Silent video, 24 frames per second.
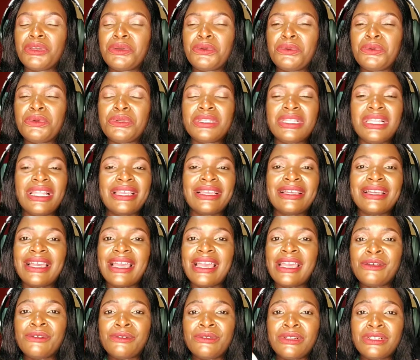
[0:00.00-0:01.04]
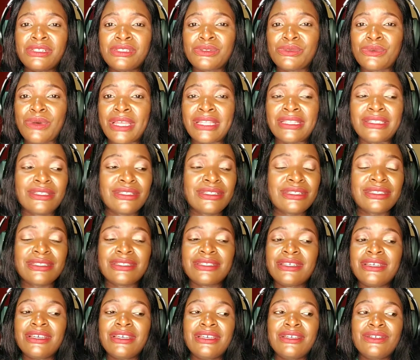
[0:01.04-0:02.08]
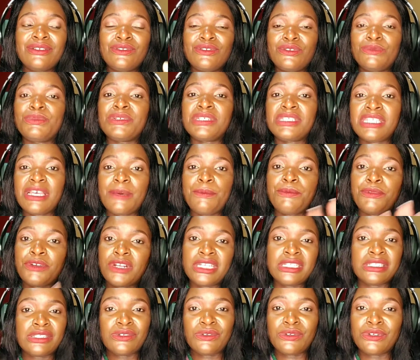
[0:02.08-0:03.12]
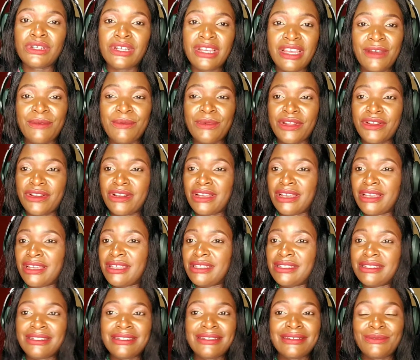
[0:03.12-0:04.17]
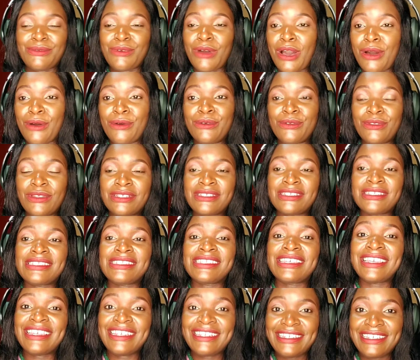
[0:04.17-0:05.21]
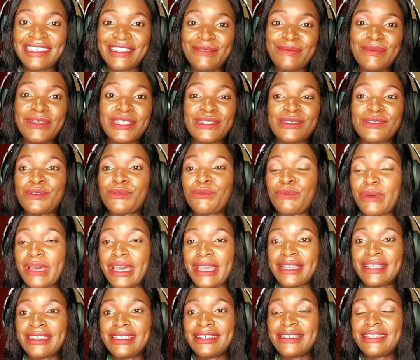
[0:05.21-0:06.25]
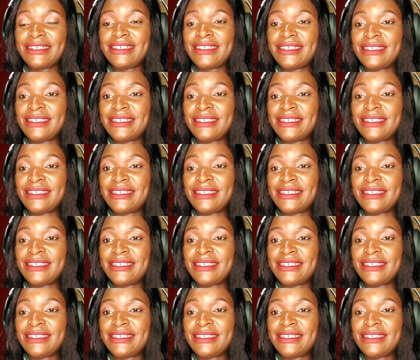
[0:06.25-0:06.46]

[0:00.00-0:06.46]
good. Like, I always want to be surprised on camera, and wow, this is hitting me so bad.